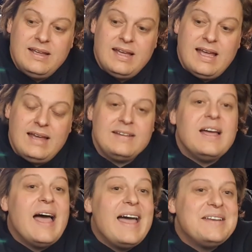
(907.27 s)
And I
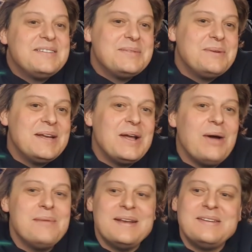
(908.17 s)
had somebody
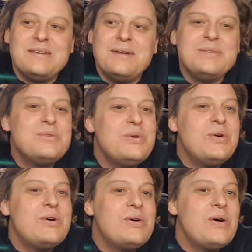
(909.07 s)
comment to me,
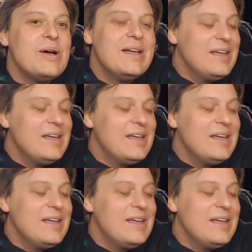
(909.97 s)
"Whoa,